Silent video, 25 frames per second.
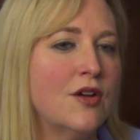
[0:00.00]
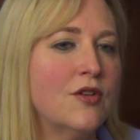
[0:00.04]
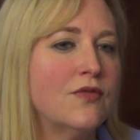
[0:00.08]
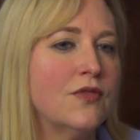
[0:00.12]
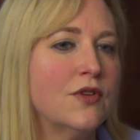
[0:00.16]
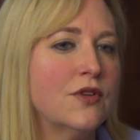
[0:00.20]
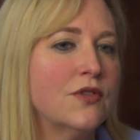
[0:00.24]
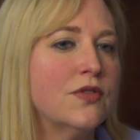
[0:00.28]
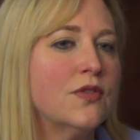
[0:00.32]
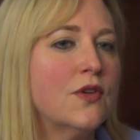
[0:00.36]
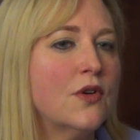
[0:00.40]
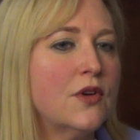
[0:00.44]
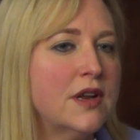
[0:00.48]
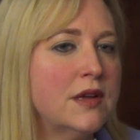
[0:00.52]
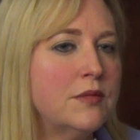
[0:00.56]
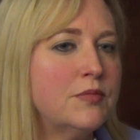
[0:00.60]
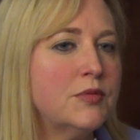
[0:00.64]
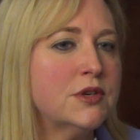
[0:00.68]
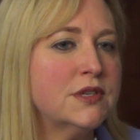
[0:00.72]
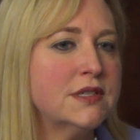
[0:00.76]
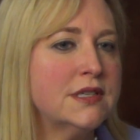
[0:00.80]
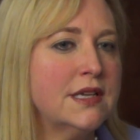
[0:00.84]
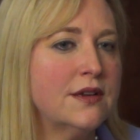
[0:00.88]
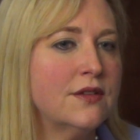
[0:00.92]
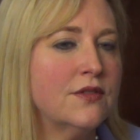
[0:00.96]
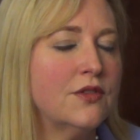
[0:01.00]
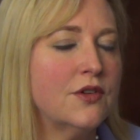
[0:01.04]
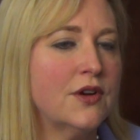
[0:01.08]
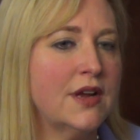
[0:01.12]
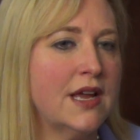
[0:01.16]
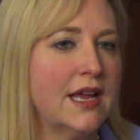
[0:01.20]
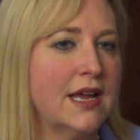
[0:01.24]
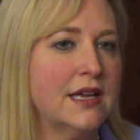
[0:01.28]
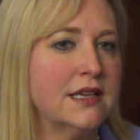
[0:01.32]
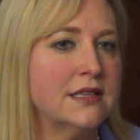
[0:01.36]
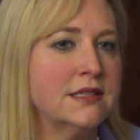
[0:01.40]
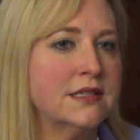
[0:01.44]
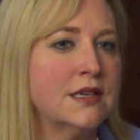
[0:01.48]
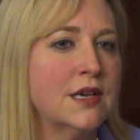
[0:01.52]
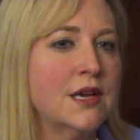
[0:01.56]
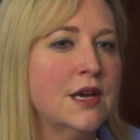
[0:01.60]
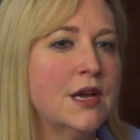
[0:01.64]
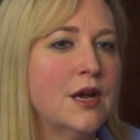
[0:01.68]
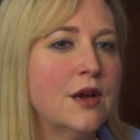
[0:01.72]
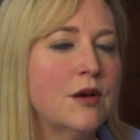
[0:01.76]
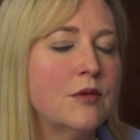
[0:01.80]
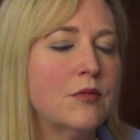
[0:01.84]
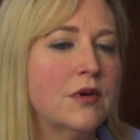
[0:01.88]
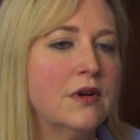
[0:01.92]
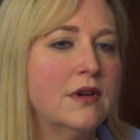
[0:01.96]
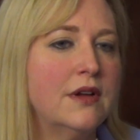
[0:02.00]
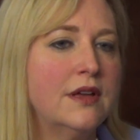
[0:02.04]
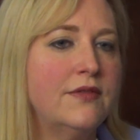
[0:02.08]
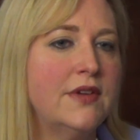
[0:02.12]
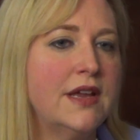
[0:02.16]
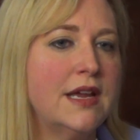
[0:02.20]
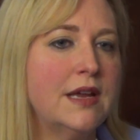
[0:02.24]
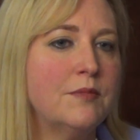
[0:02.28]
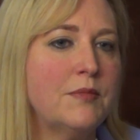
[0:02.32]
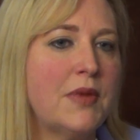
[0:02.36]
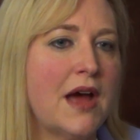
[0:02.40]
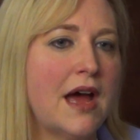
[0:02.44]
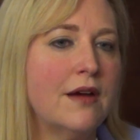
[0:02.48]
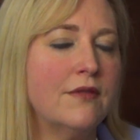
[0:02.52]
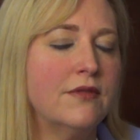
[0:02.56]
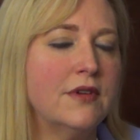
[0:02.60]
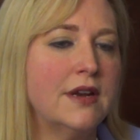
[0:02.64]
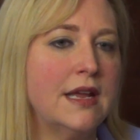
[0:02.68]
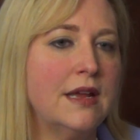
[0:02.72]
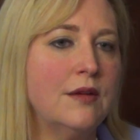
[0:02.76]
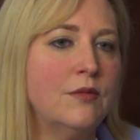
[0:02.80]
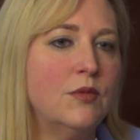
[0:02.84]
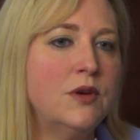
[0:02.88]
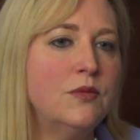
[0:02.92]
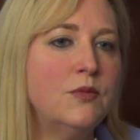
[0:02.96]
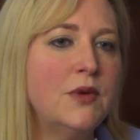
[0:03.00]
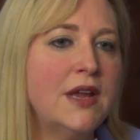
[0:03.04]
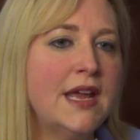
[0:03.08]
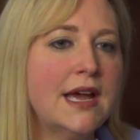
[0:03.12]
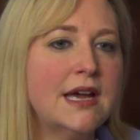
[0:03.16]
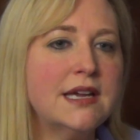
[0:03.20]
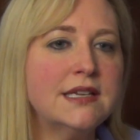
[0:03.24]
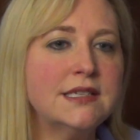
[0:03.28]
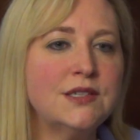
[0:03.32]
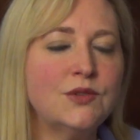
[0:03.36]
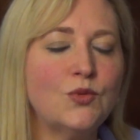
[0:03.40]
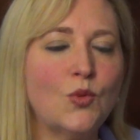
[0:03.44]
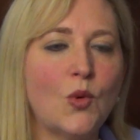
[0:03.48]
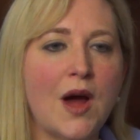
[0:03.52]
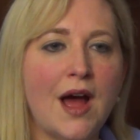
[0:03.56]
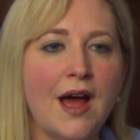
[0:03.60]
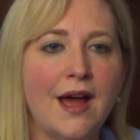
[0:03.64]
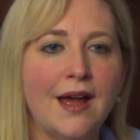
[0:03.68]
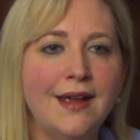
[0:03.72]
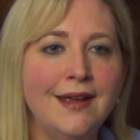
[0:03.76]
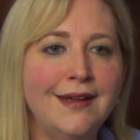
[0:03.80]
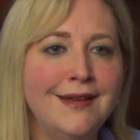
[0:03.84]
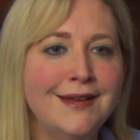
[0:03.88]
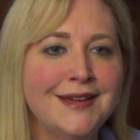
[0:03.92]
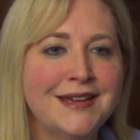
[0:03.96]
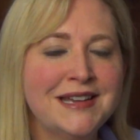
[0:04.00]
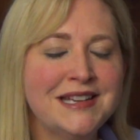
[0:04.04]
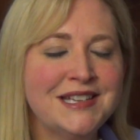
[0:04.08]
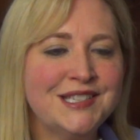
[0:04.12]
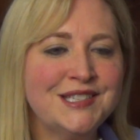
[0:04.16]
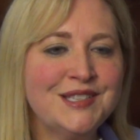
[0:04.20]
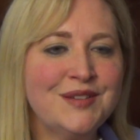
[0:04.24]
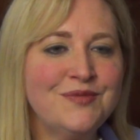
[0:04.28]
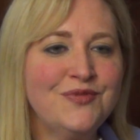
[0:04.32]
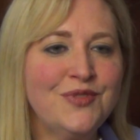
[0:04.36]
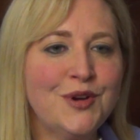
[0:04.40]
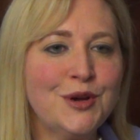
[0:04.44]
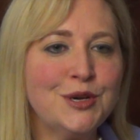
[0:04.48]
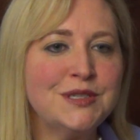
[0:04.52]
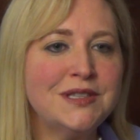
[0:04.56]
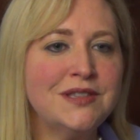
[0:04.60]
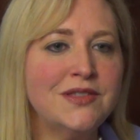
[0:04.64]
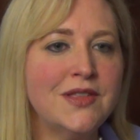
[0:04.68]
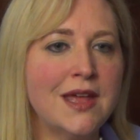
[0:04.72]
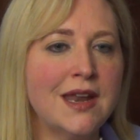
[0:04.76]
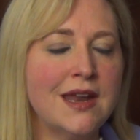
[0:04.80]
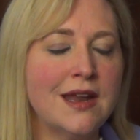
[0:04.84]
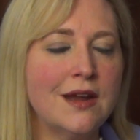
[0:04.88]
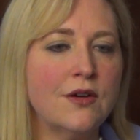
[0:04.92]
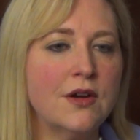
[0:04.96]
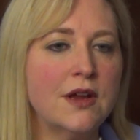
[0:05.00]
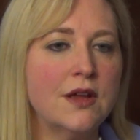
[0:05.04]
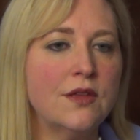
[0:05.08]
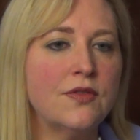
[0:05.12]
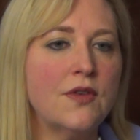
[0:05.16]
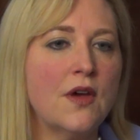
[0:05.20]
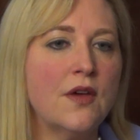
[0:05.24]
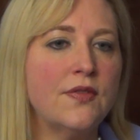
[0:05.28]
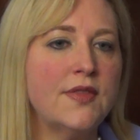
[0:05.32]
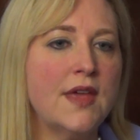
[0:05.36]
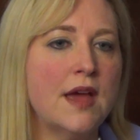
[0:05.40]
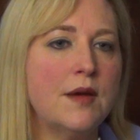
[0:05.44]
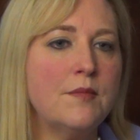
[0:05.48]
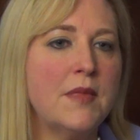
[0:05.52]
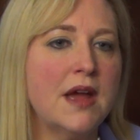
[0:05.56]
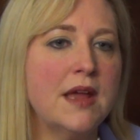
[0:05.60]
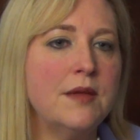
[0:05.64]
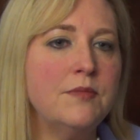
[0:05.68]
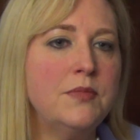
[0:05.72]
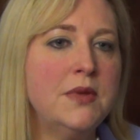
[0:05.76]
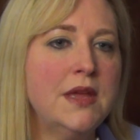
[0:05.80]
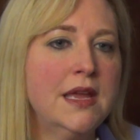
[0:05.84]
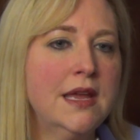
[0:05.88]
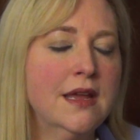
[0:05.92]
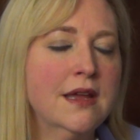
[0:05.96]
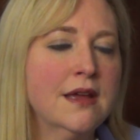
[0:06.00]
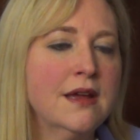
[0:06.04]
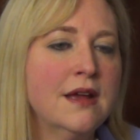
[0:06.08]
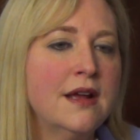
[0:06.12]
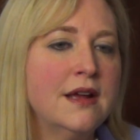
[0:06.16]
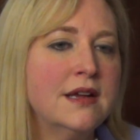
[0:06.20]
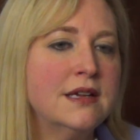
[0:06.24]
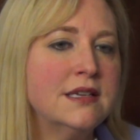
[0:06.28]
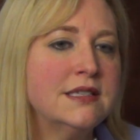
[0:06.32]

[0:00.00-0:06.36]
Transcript: Over 30% of their kids were living in poverty. When we asked why, some folks in that area thought that might be.